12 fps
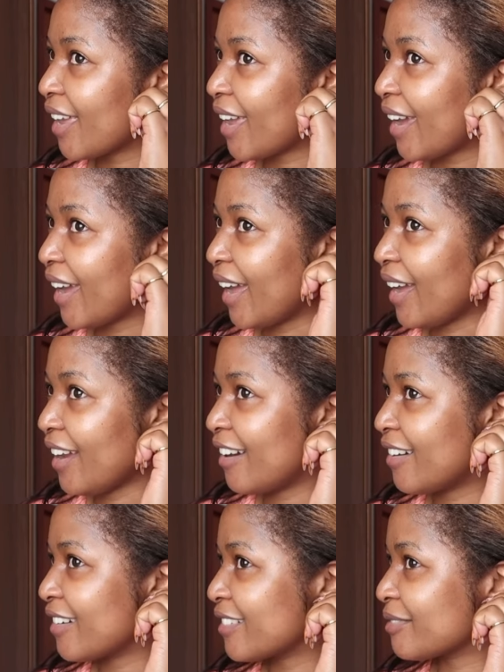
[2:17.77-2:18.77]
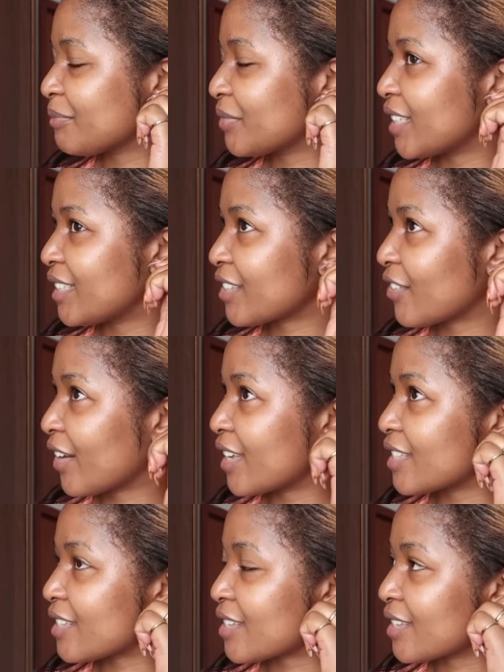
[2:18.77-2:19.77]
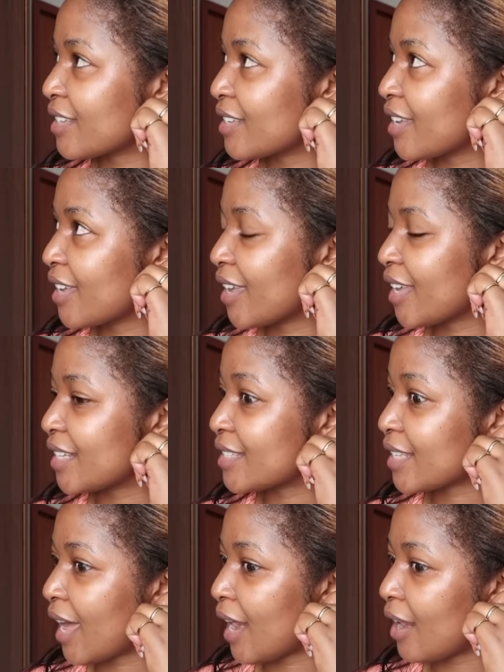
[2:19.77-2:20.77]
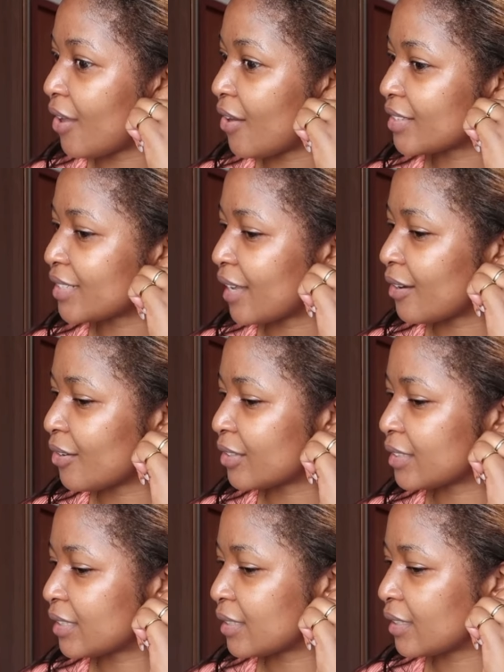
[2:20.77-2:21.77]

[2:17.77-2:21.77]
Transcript: hair, it's crazy. It's a lot.